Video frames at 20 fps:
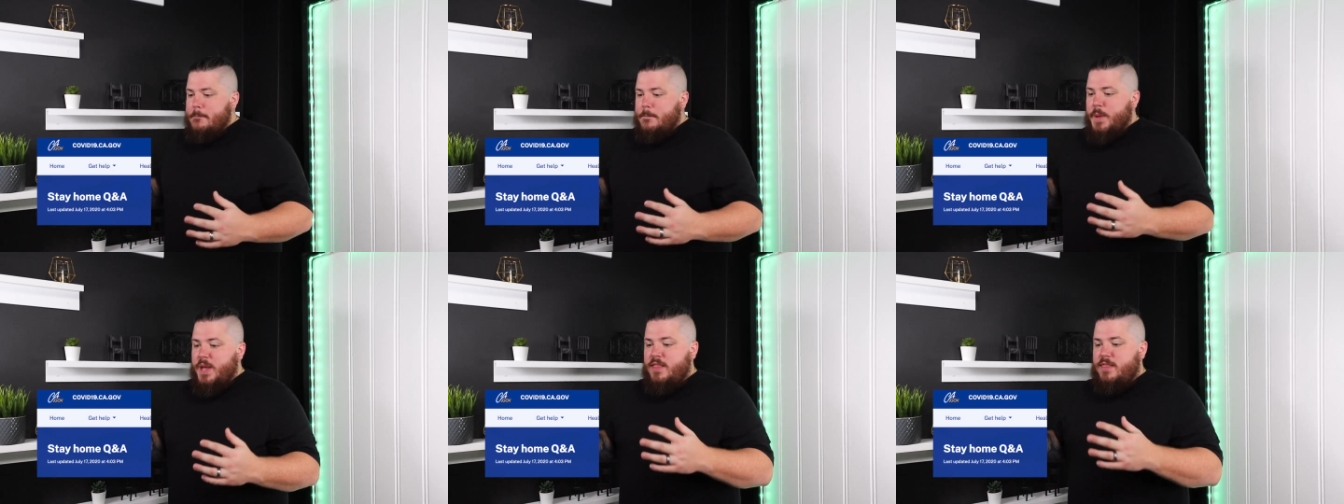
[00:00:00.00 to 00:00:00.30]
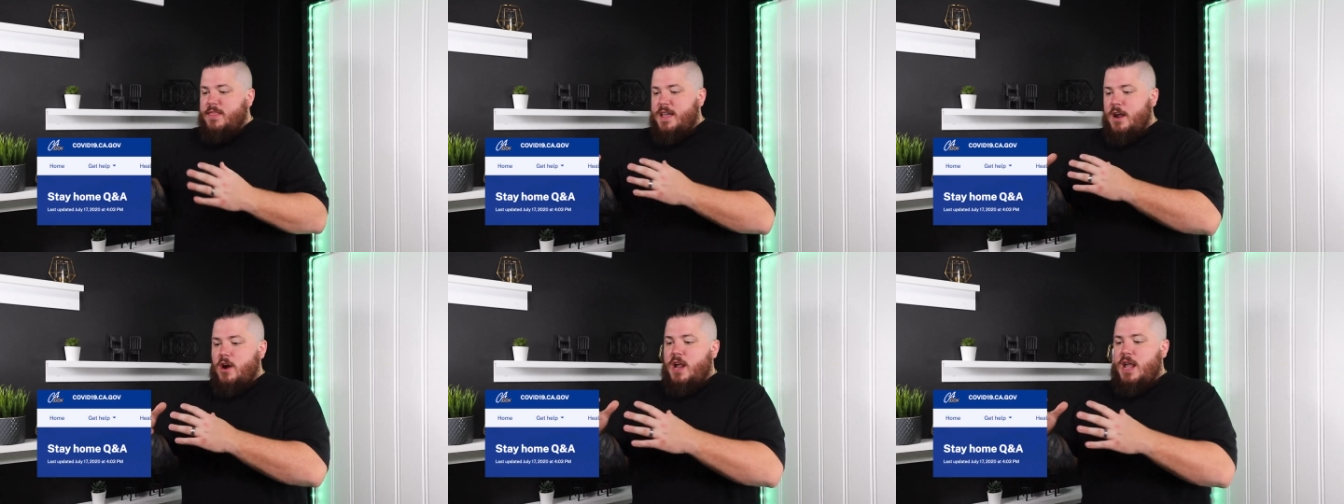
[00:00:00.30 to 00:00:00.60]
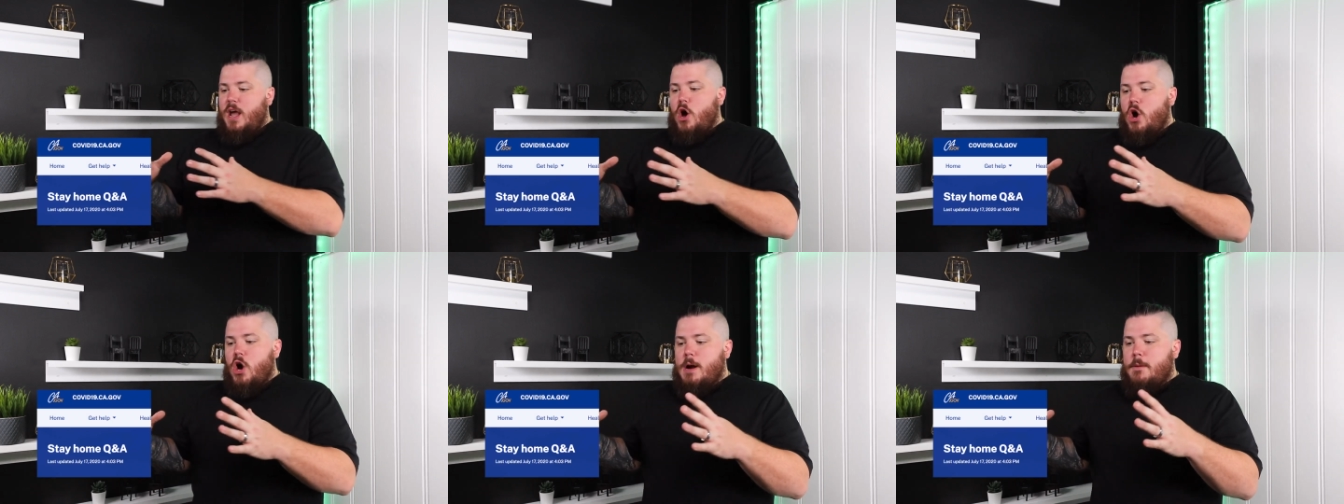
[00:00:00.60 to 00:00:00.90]
but
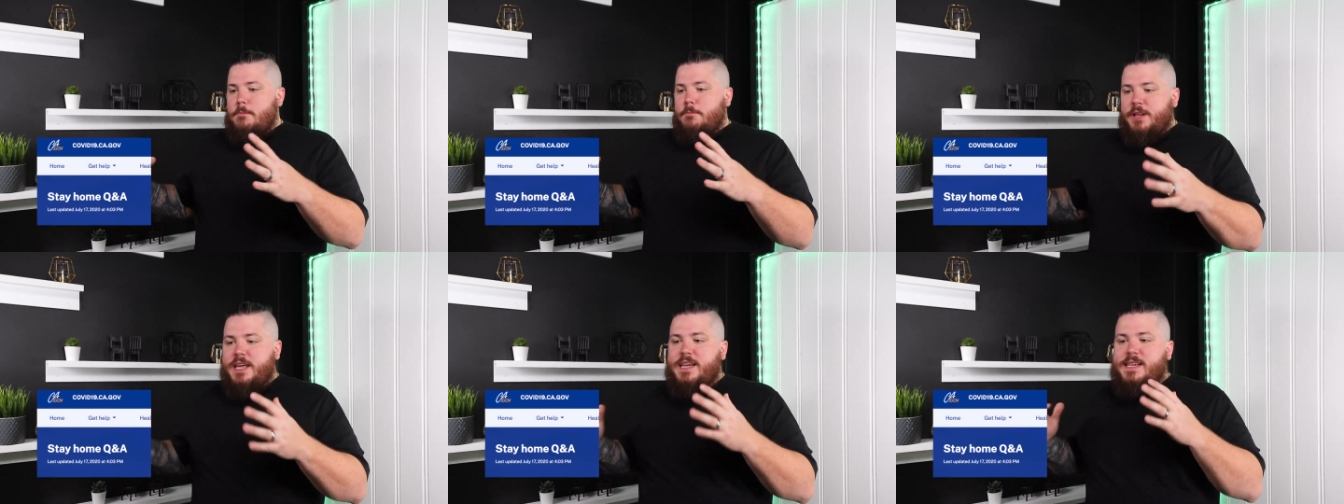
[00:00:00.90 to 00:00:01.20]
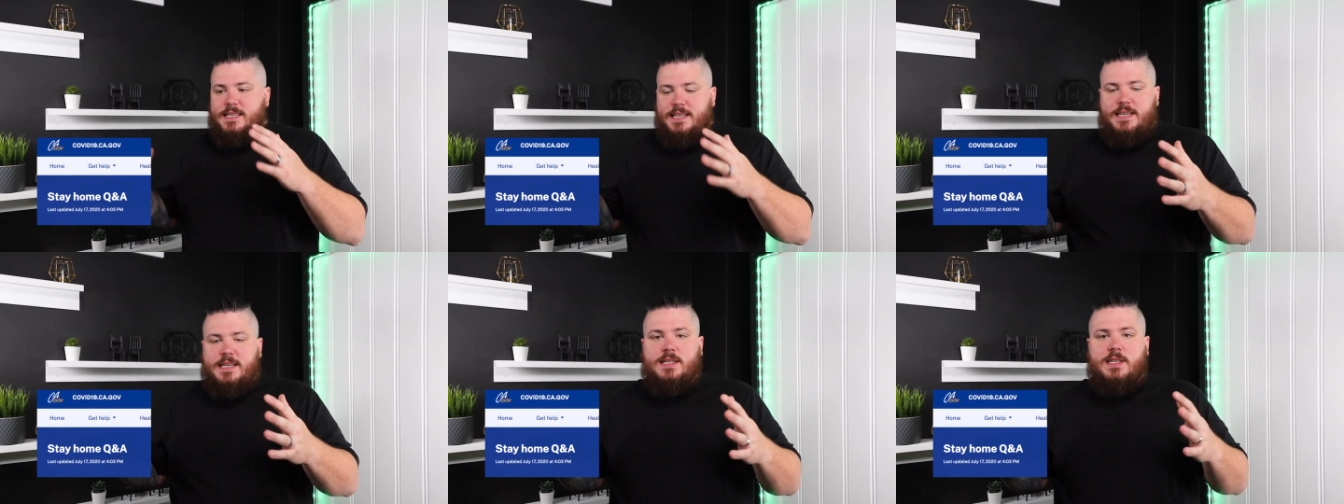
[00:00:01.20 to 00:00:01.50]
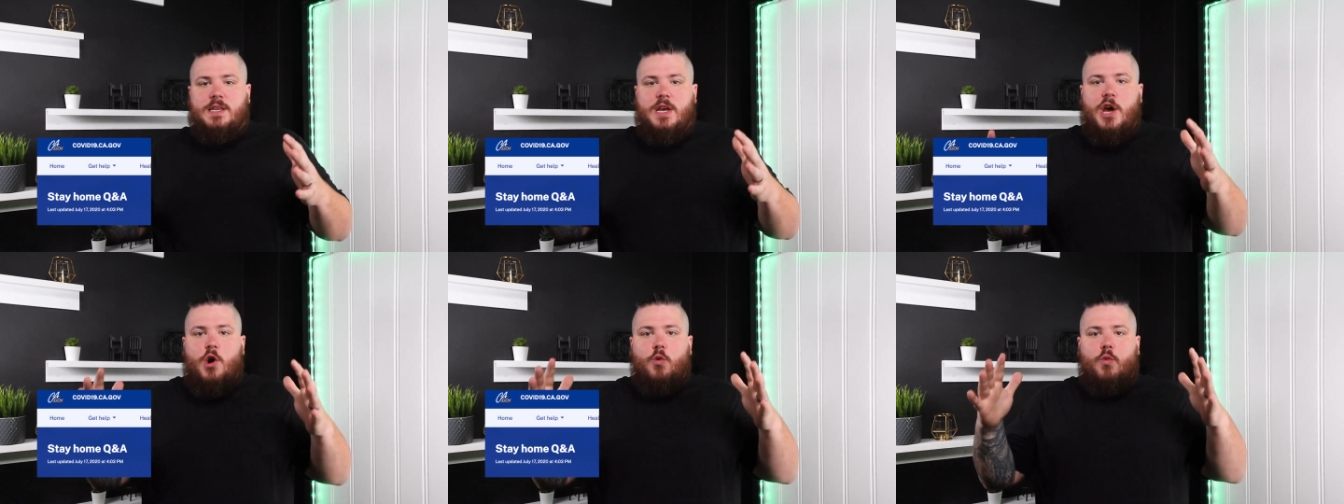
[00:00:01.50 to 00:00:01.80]
there are
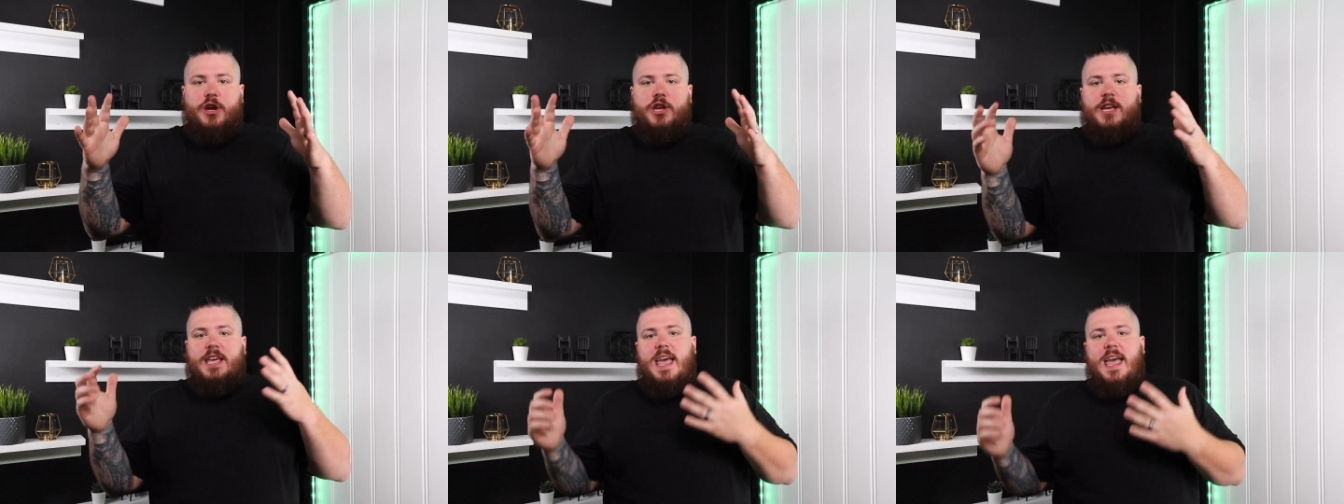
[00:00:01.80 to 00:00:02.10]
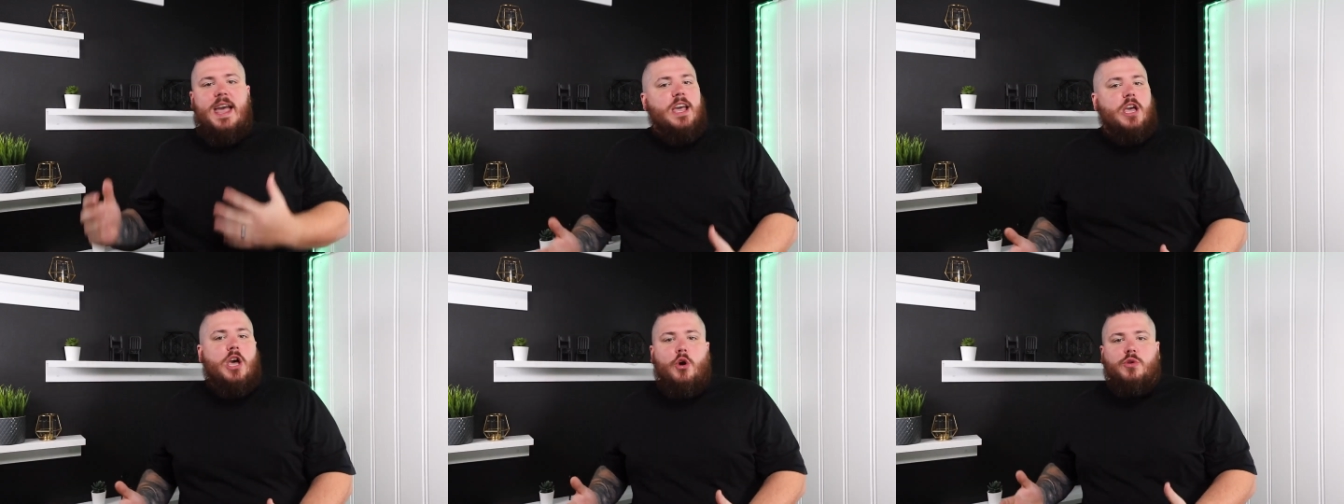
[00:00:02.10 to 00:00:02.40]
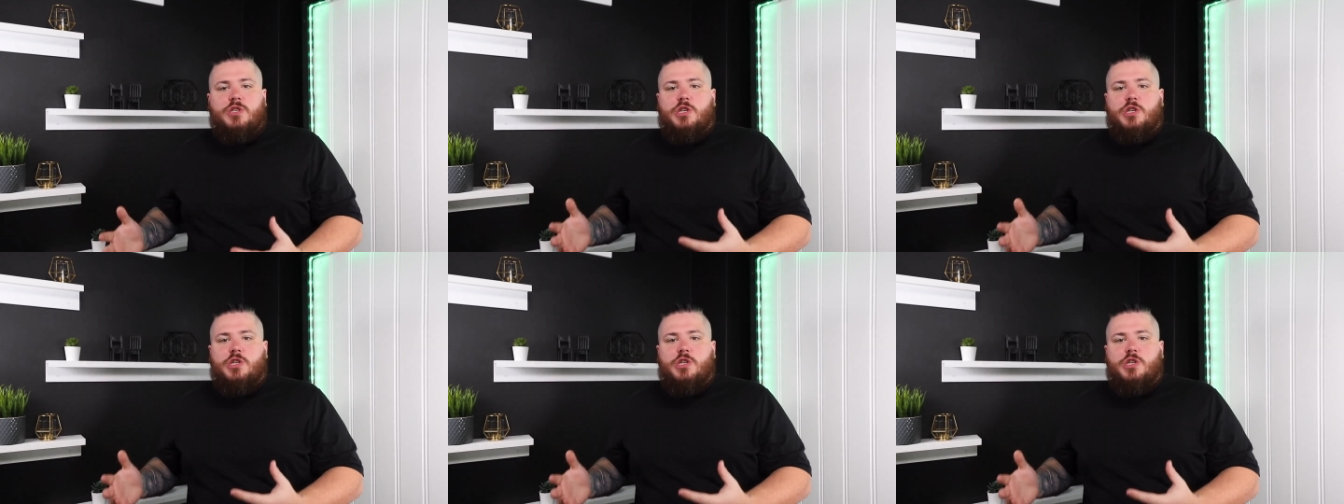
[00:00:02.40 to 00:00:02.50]
places where you can't go,